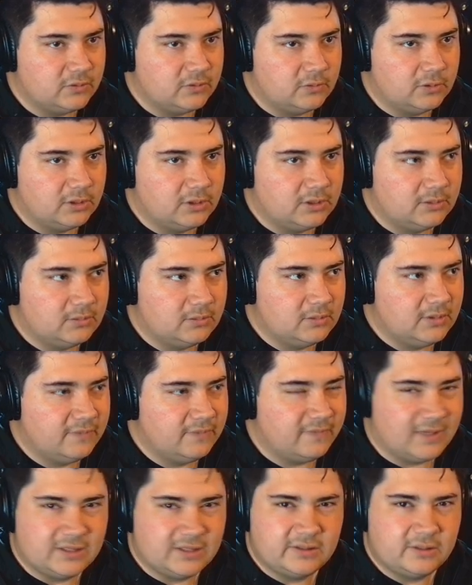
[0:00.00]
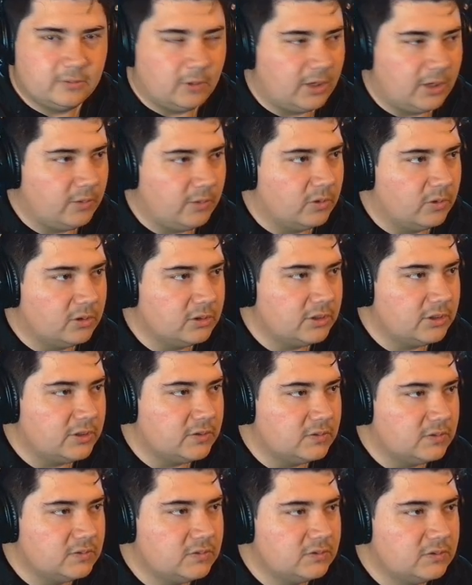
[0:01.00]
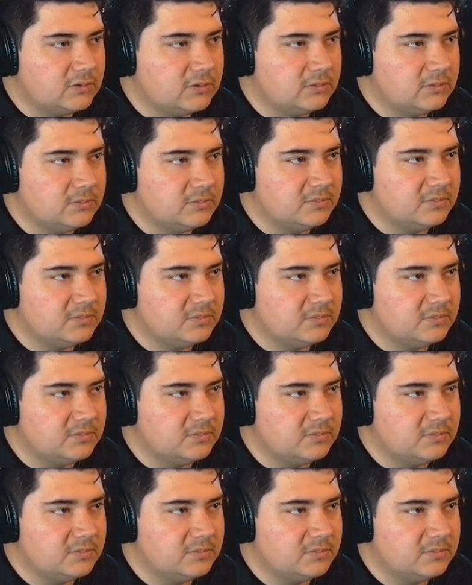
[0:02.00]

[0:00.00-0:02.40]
to it. That's the right word to use.